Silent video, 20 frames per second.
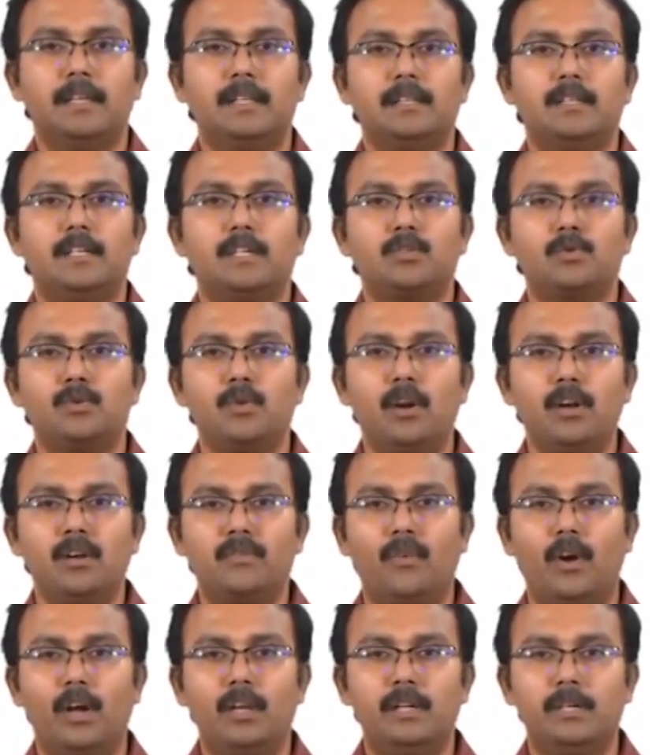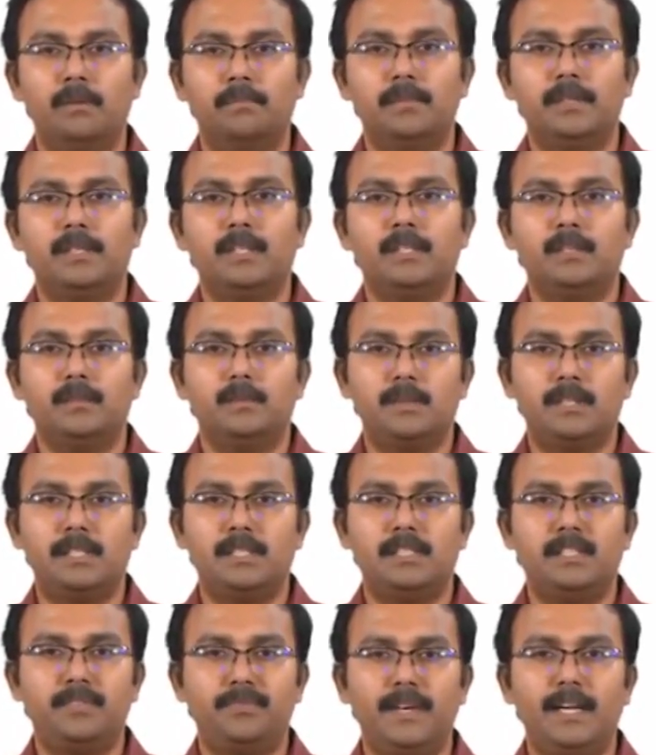The stroke volume, which
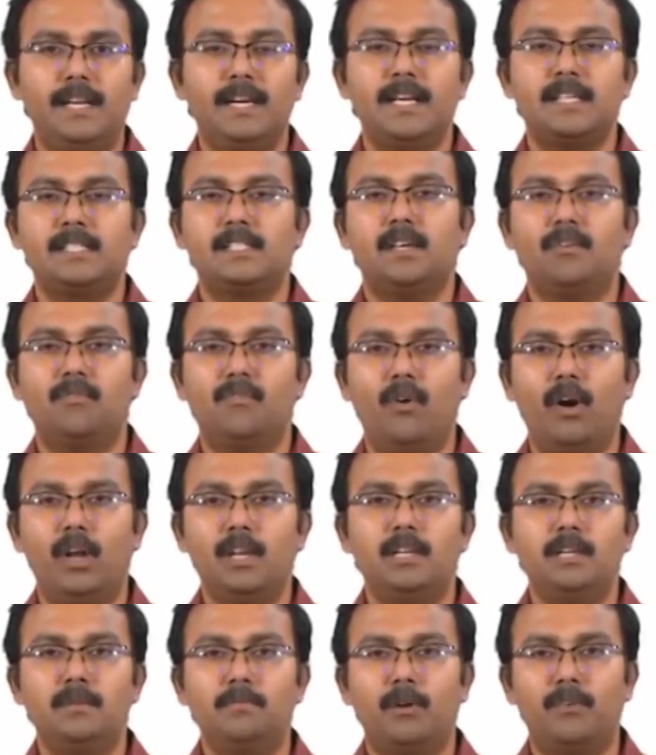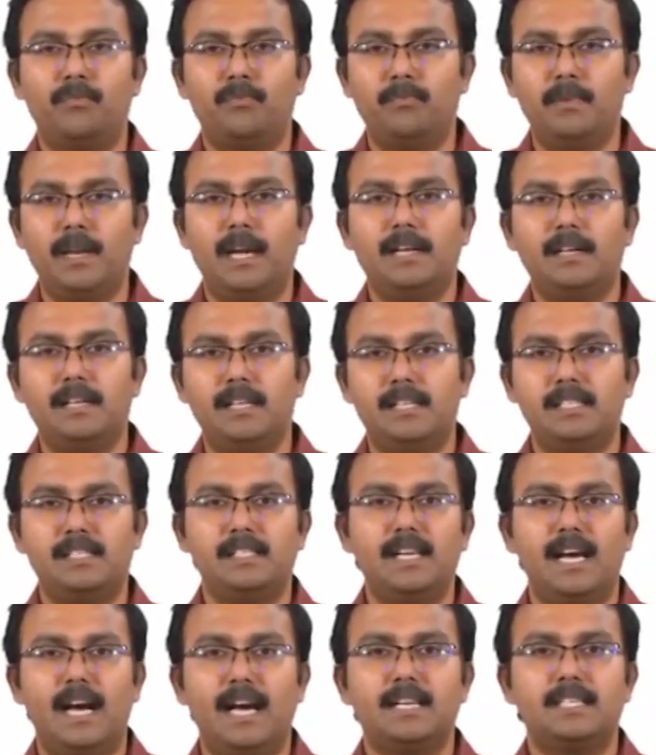is defined as the volume of blood
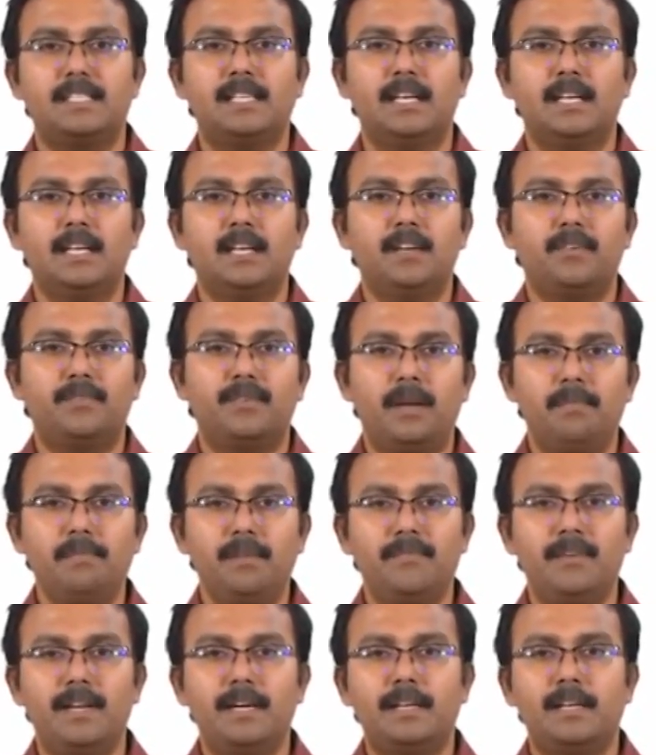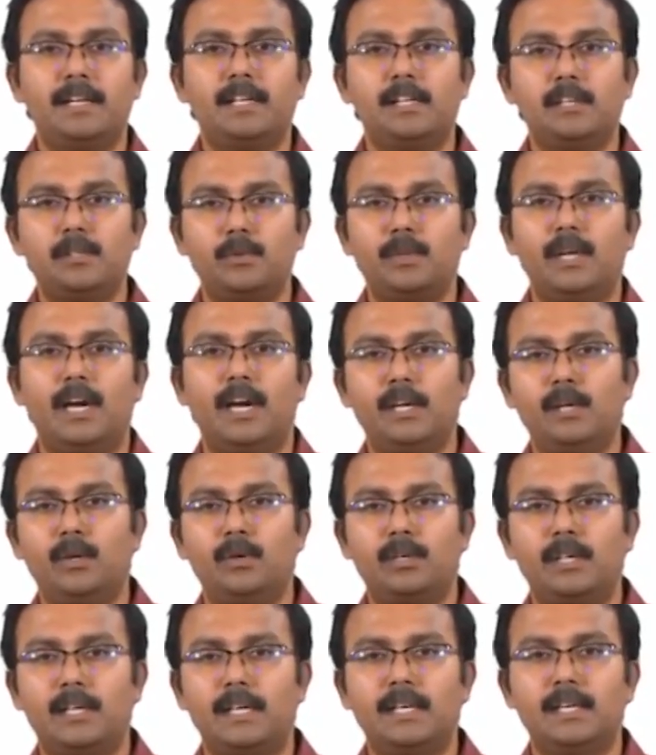discharged from the ventricle to the
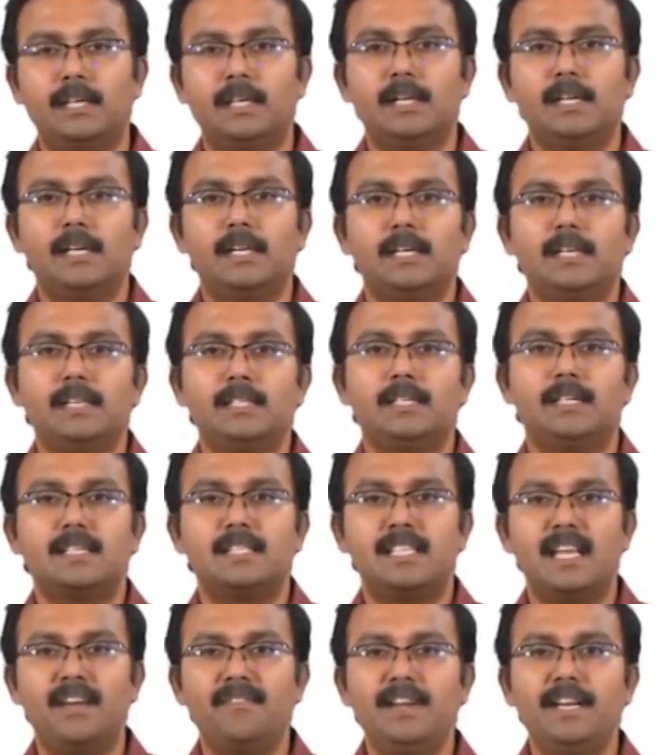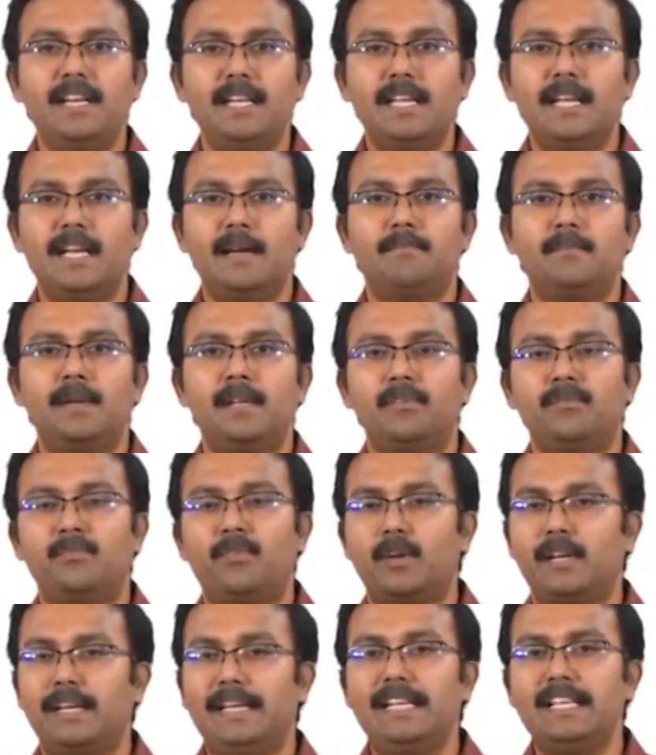aorta, is 70 ml
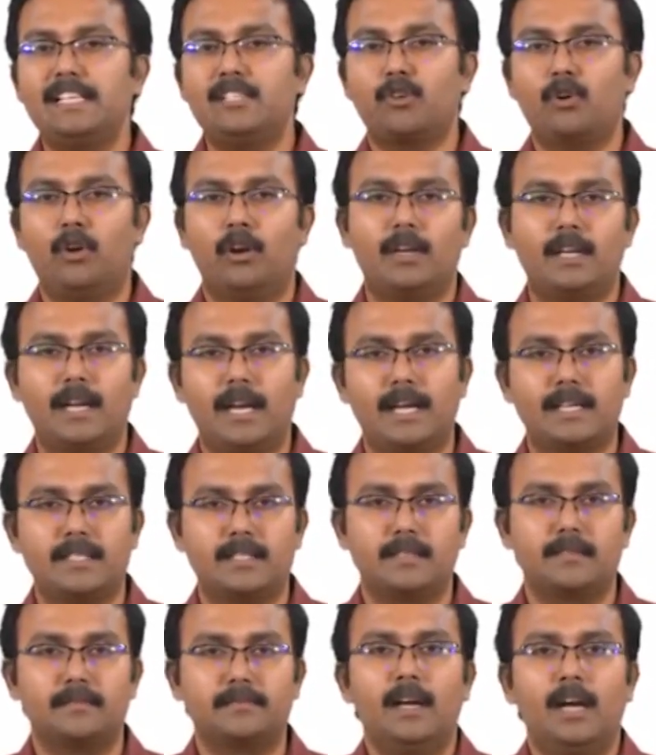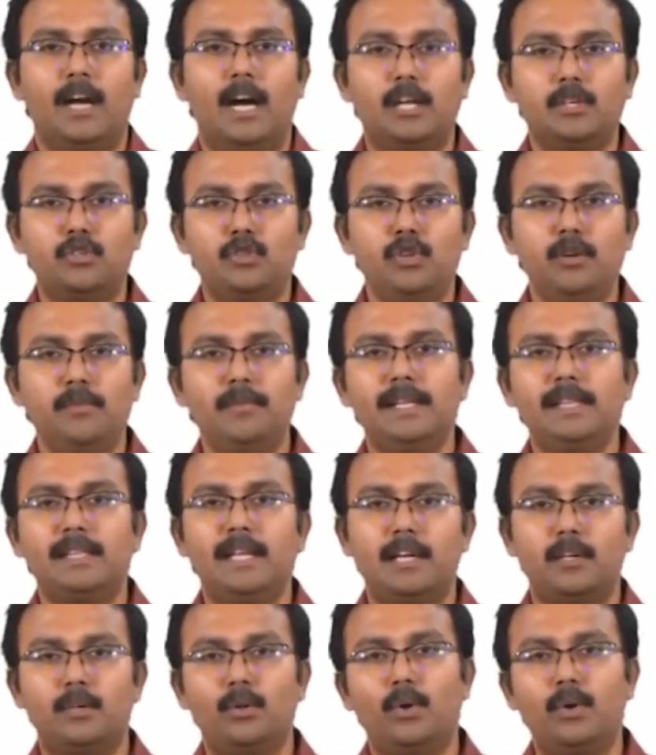for each contraction. Assuming
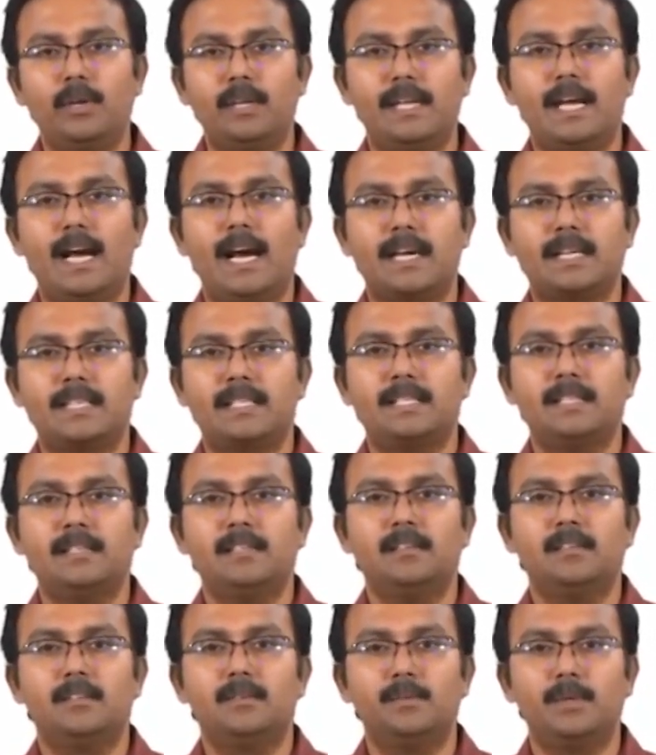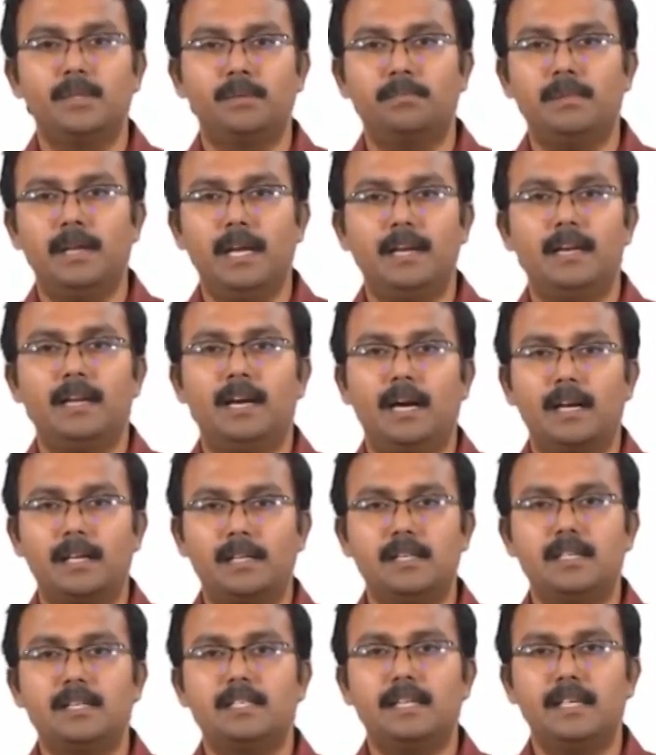that no reaction with blood
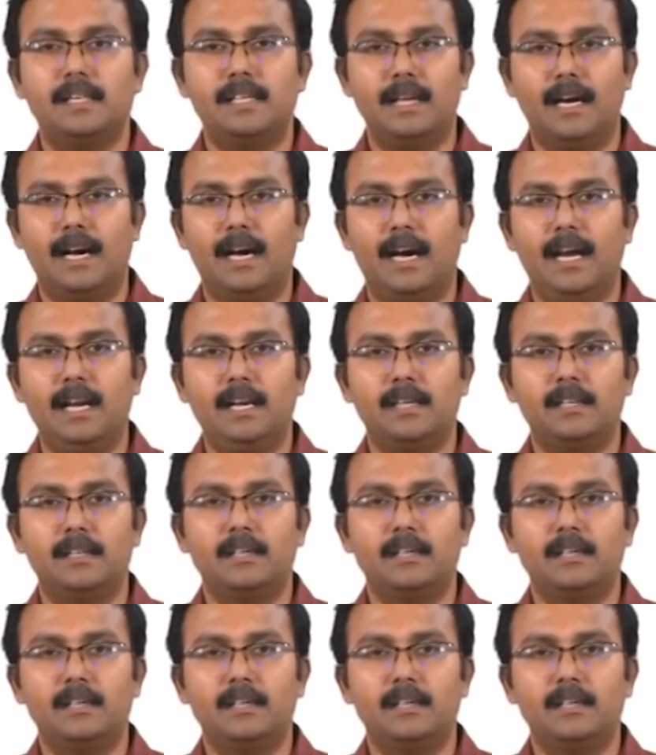occurs in the heart